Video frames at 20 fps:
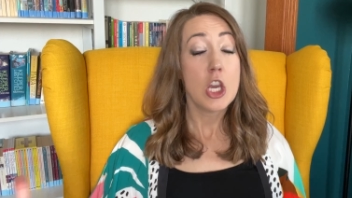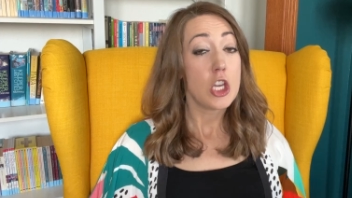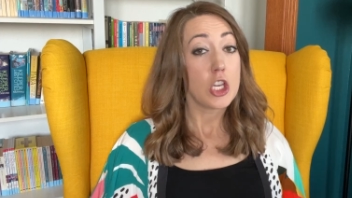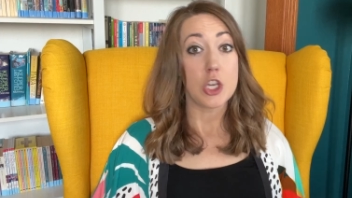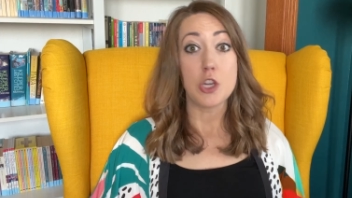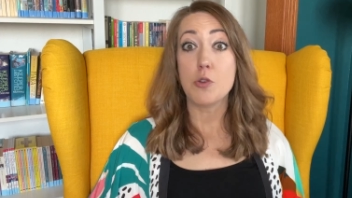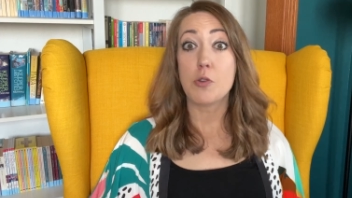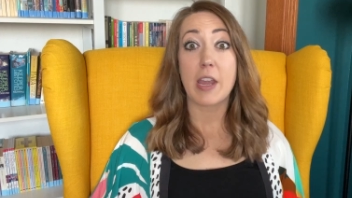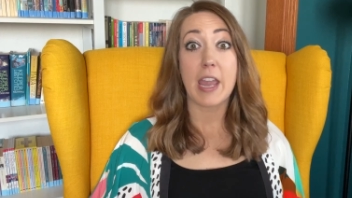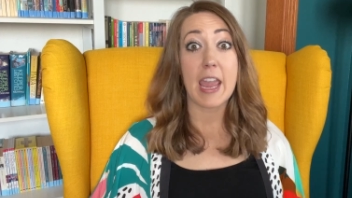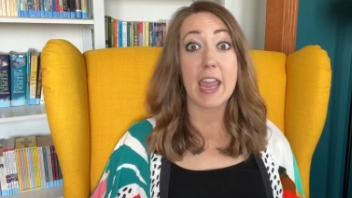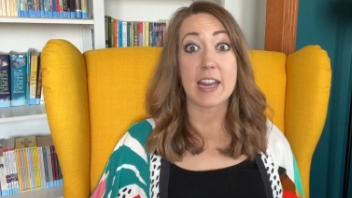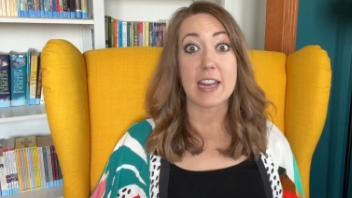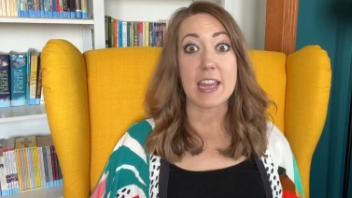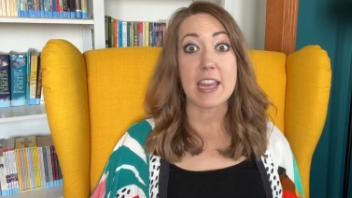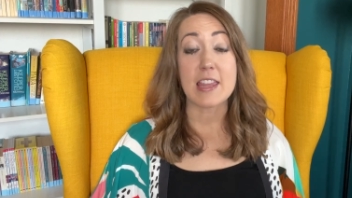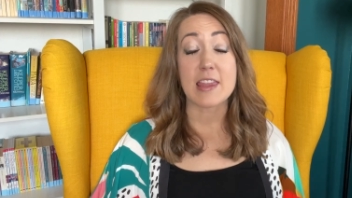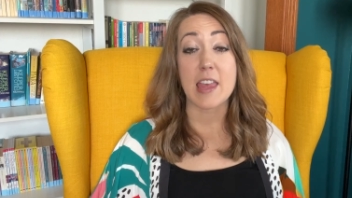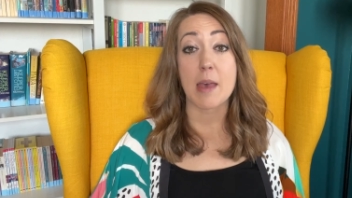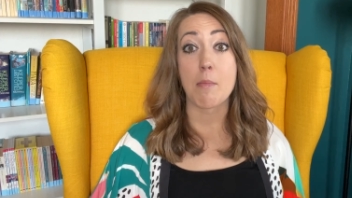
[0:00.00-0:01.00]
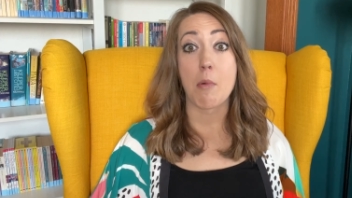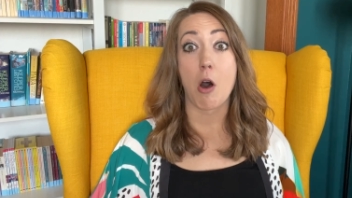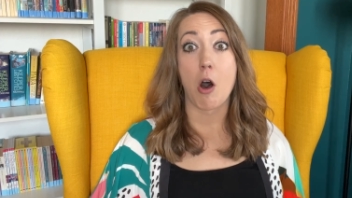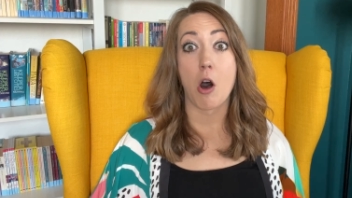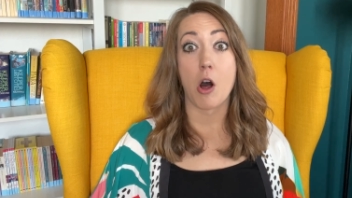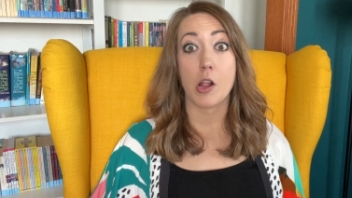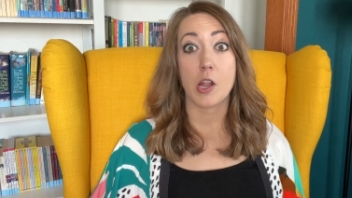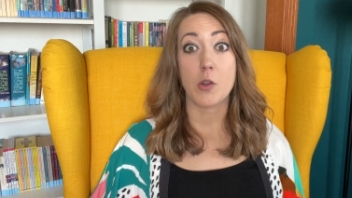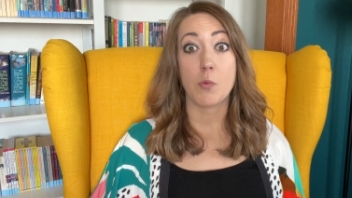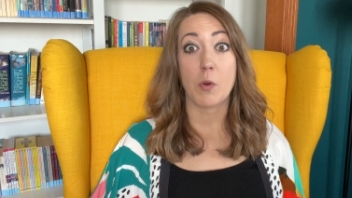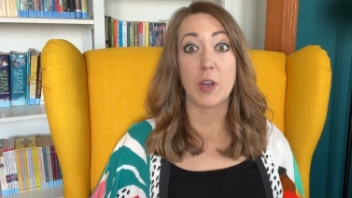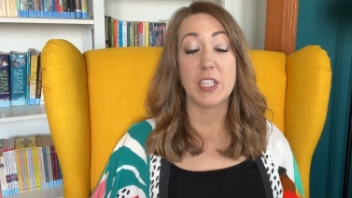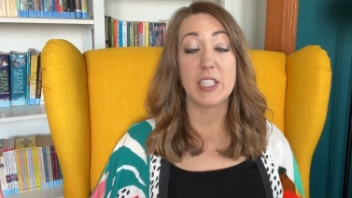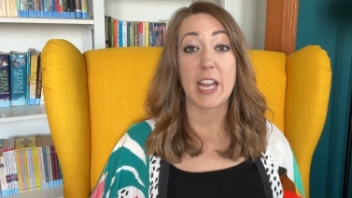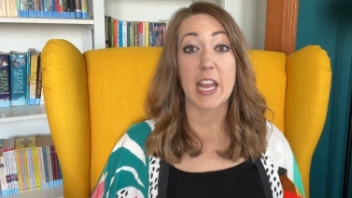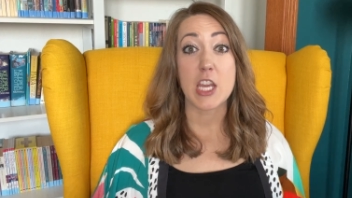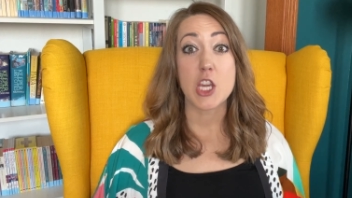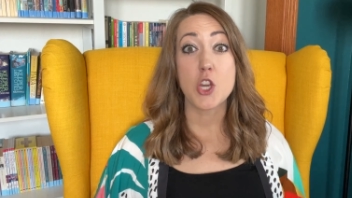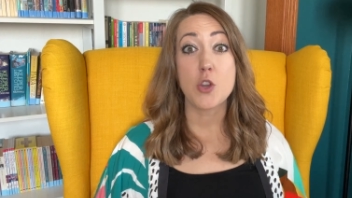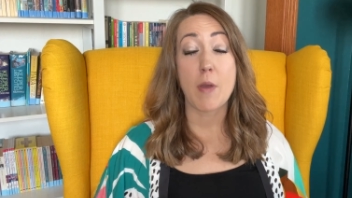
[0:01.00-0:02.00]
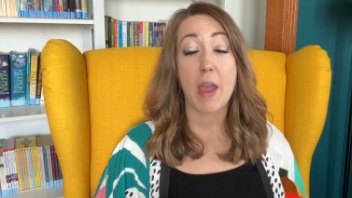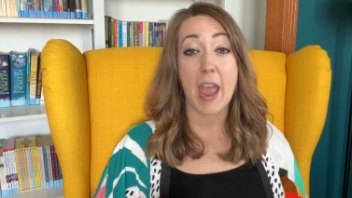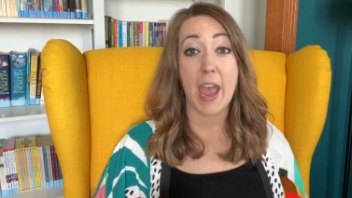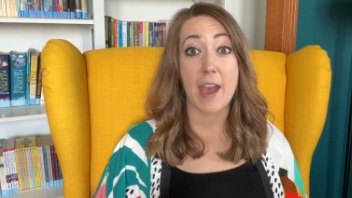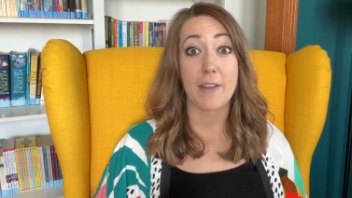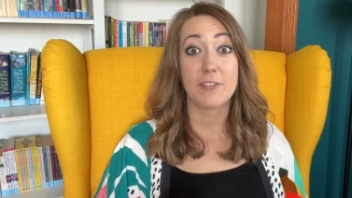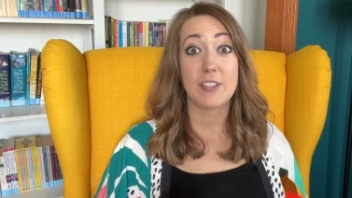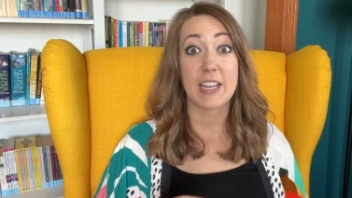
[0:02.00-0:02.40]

you can't eat them all in one day. You have